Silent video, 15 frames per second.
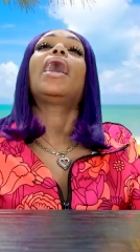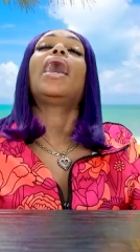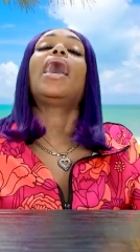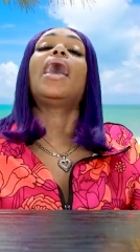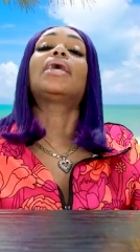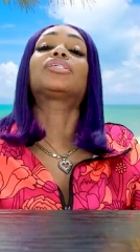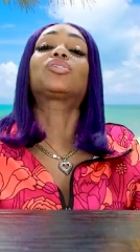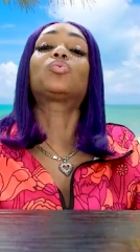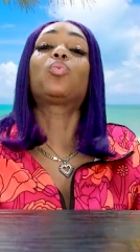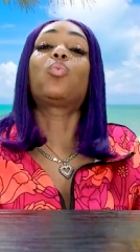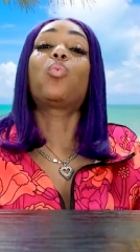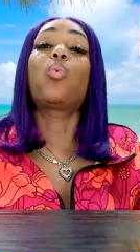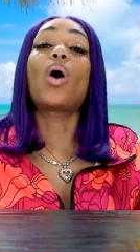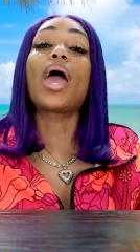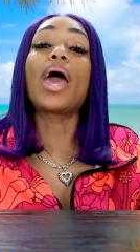as
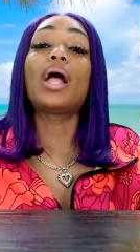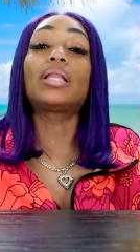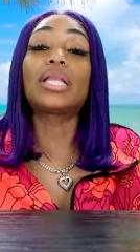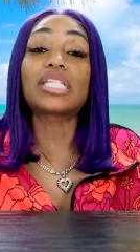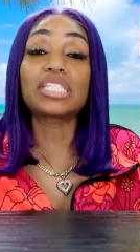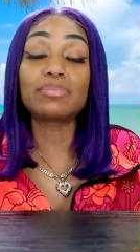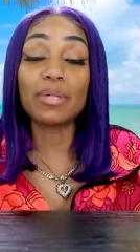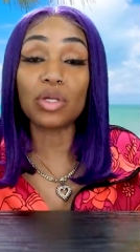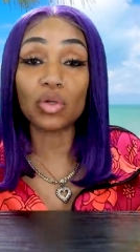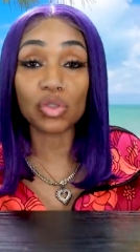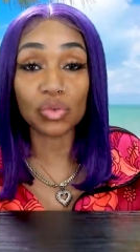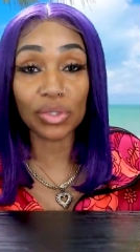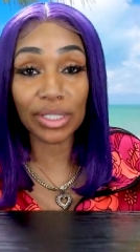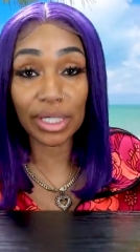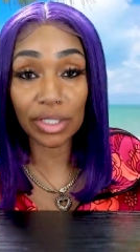well as me
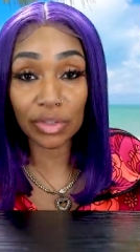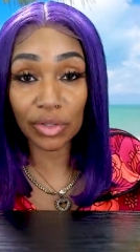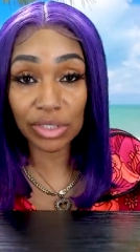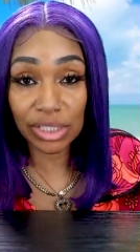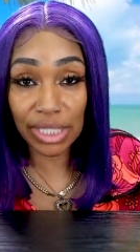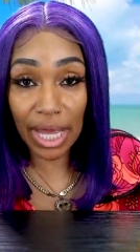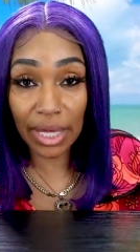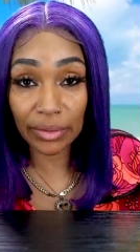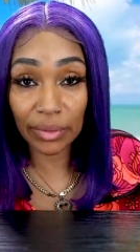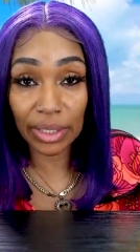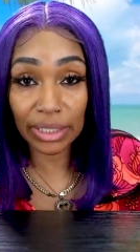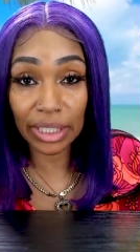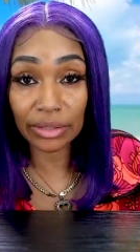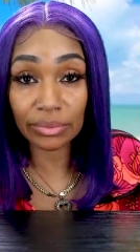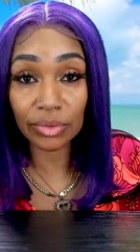critiquing your channel
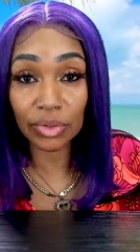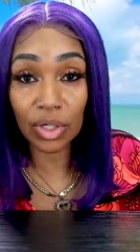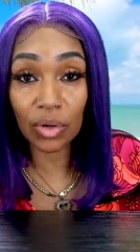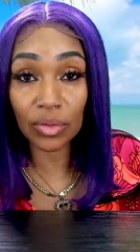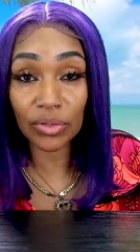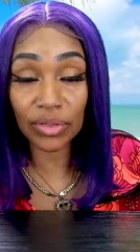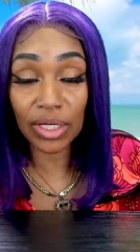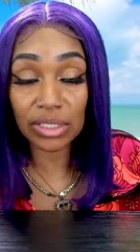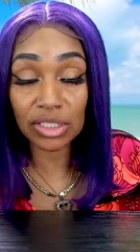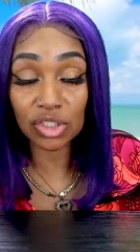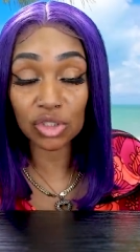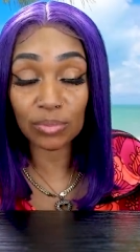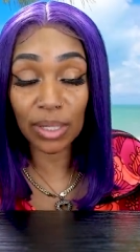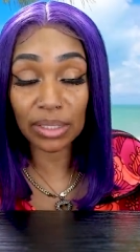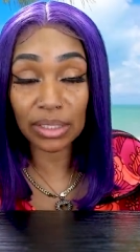and letting you know the things that
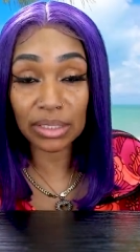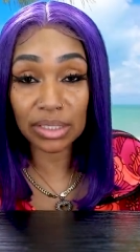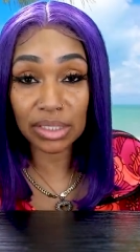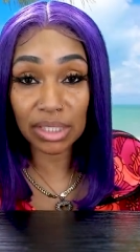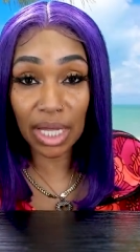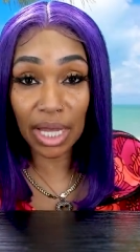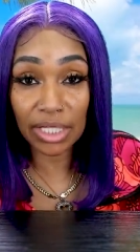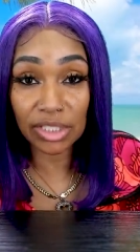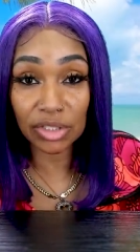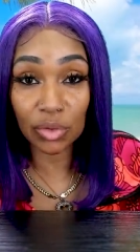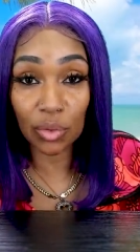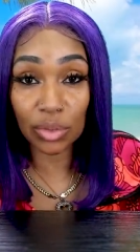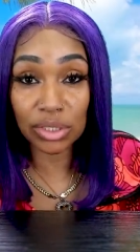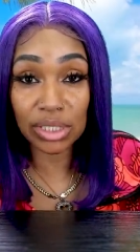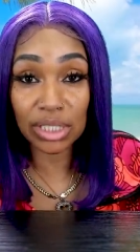you may need to change in
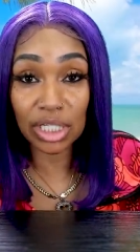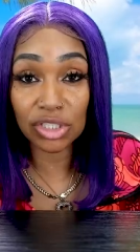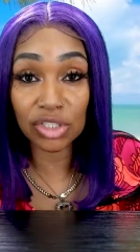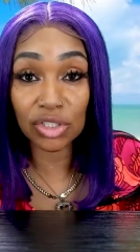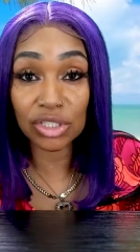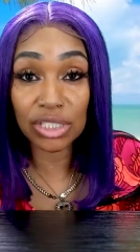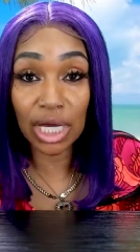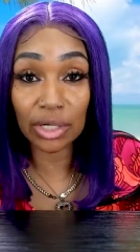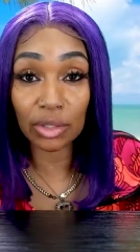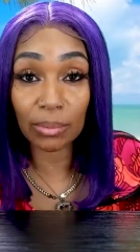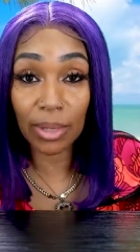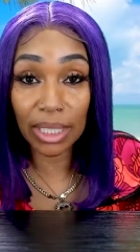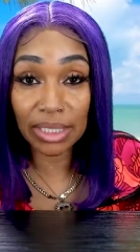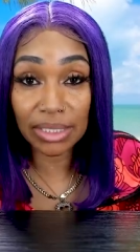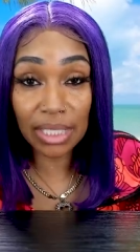order to get your channel
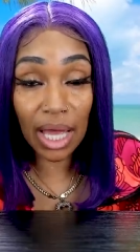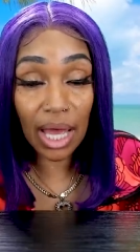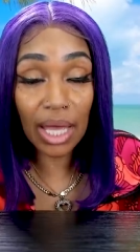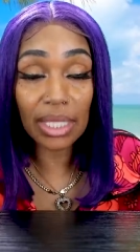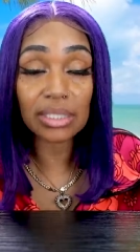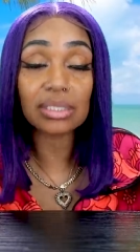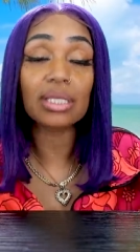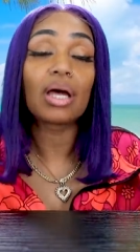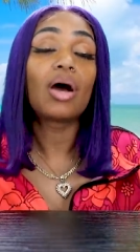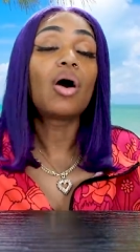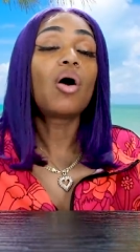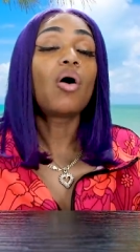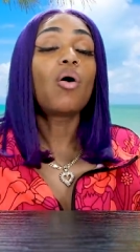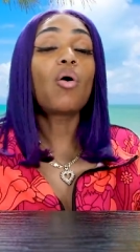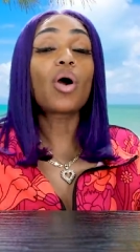monetized
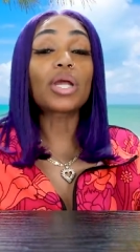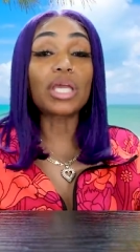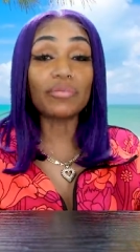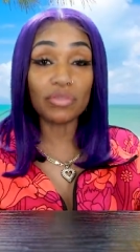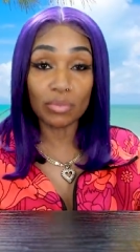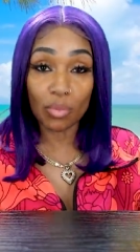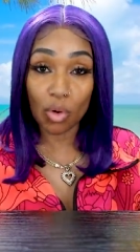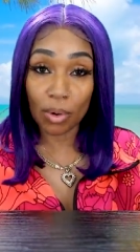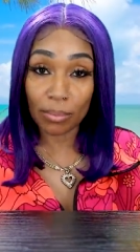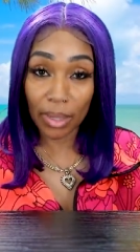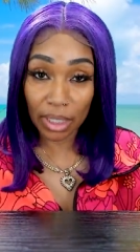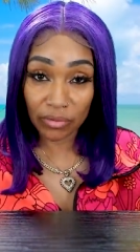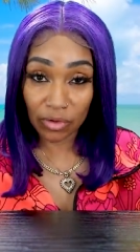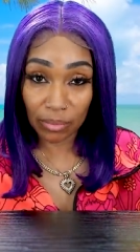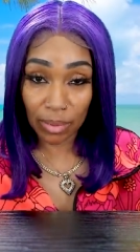or give you more
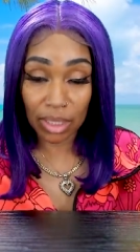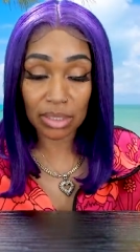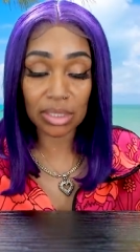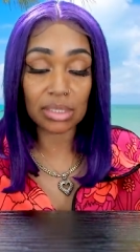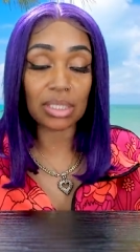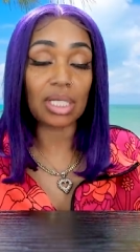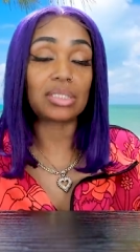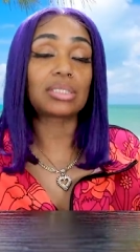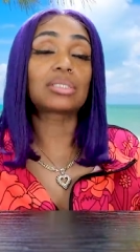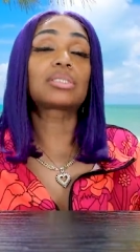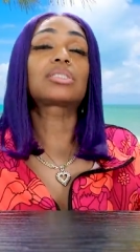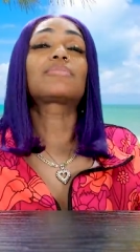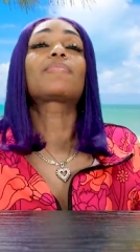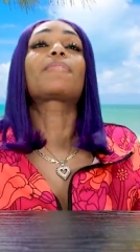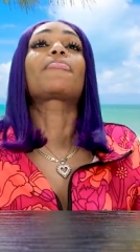money for monetizations.